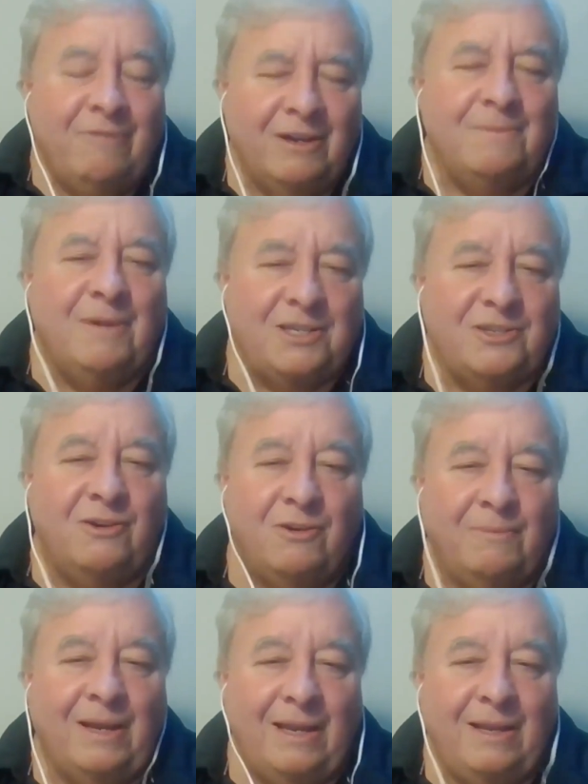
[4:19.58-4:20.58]
Very much
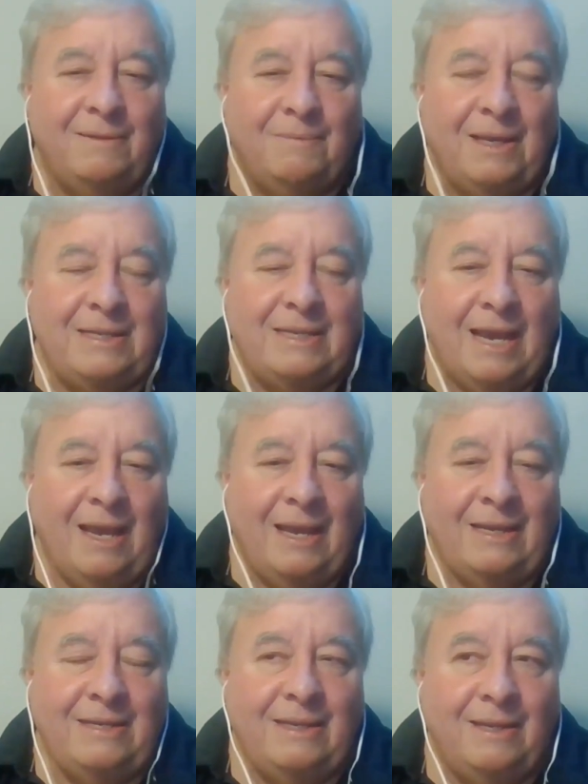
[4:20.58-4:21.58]
so. My
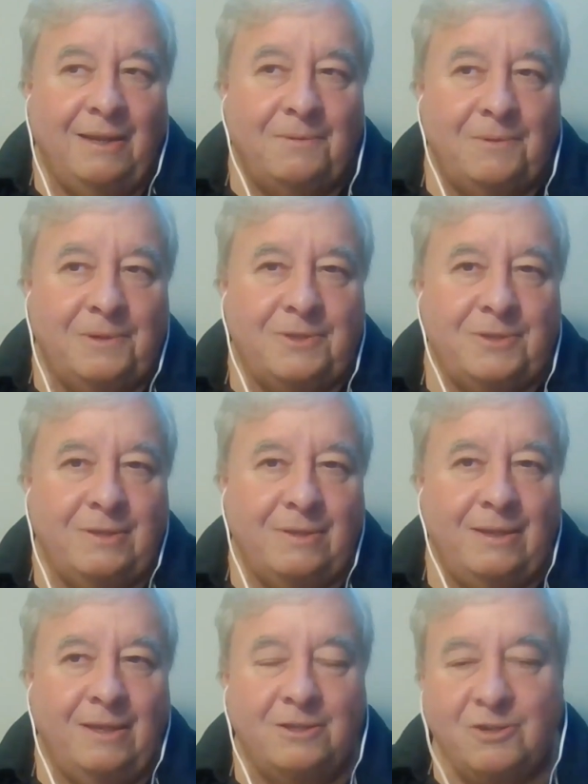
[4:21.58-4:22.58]
dad was
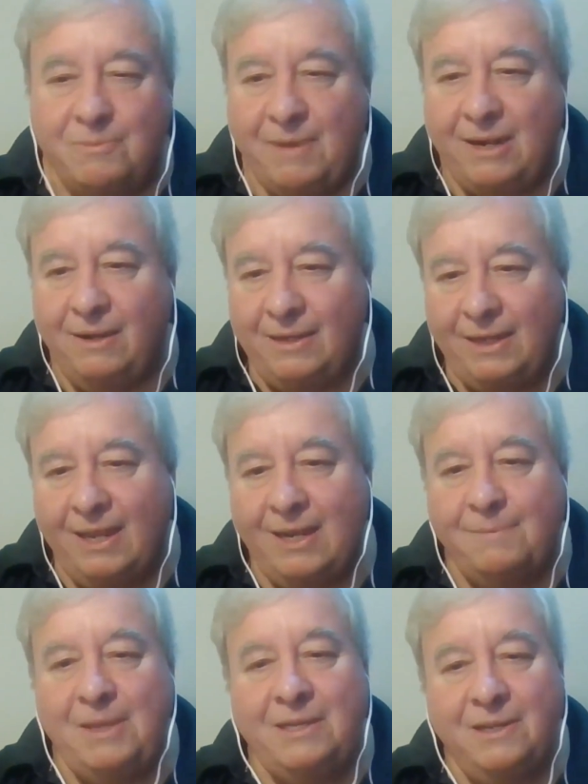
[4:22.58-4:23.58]
instrumental in
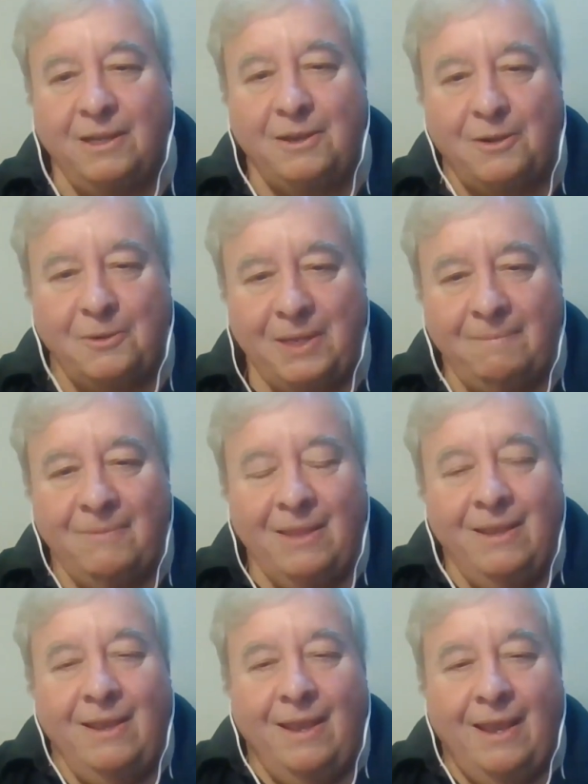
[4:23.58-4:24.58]
getting me into canoeing,
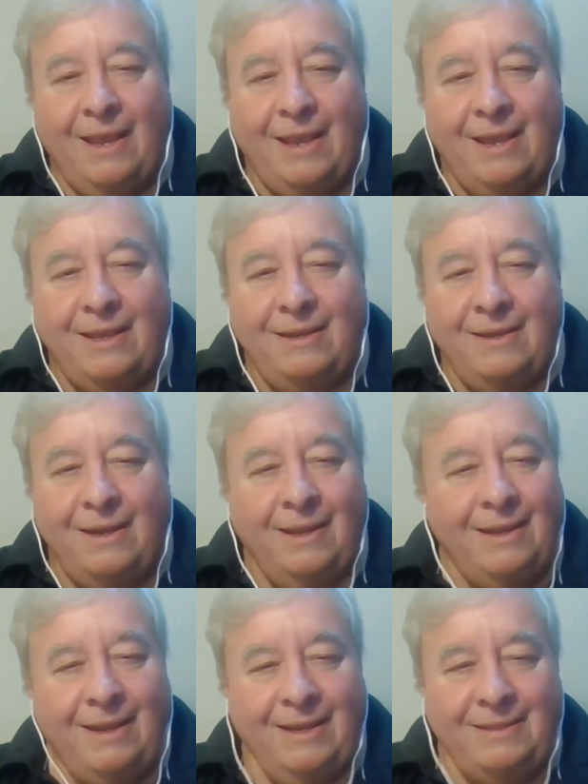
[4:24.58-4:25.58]
and
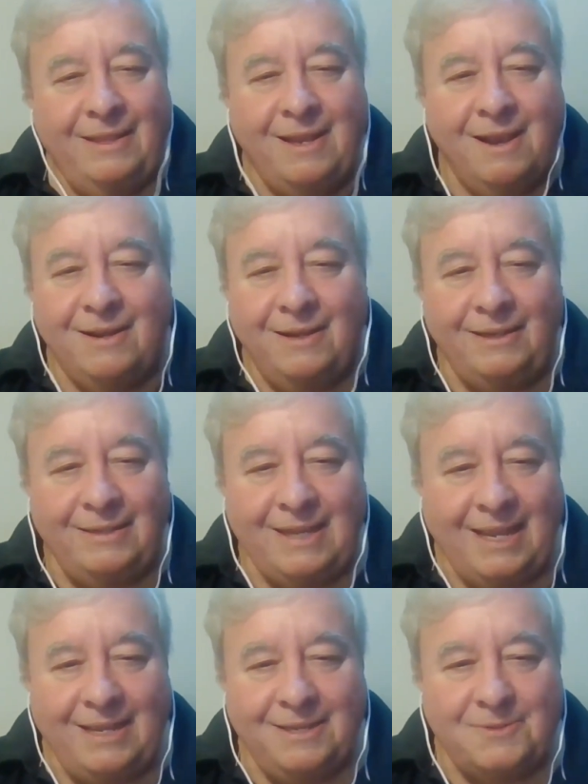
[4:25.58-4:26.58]
in the young
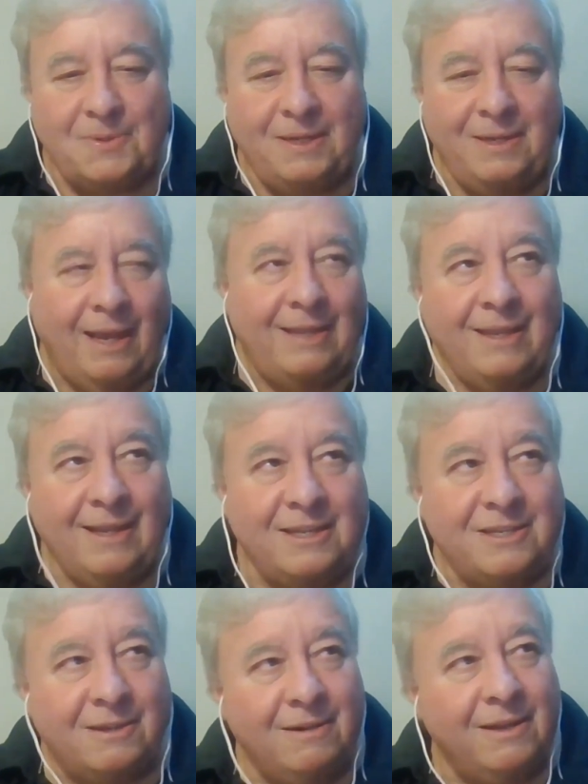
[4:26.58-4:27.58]
days, when I think
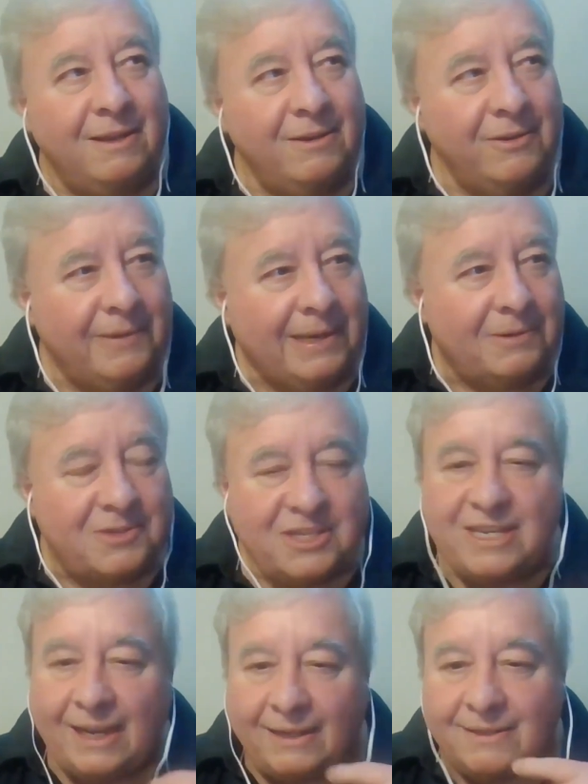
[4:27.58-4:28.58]
I started canoeing when I was
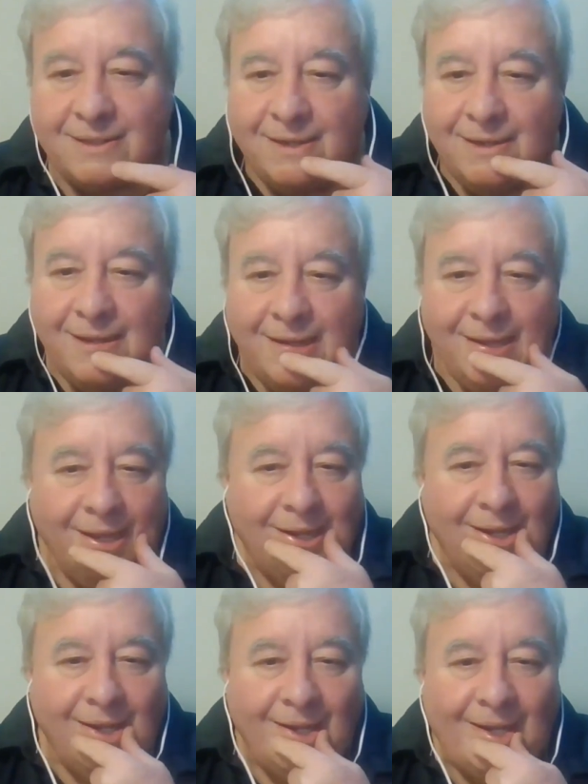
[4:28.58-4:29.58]
6,
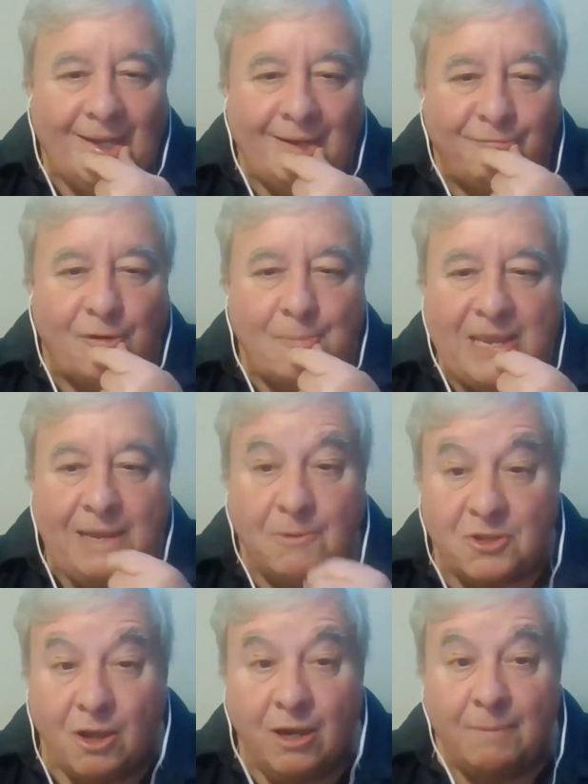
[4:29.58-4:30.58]
and for me it
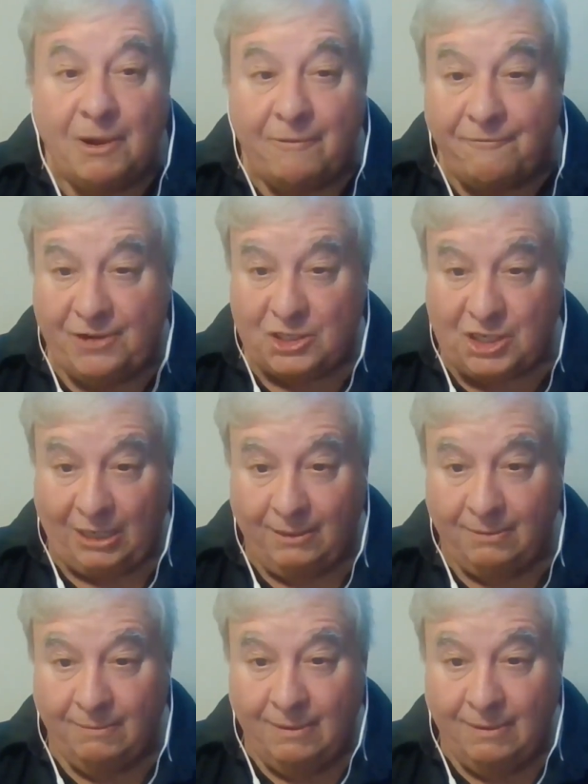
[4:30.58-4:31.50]
was all about fishing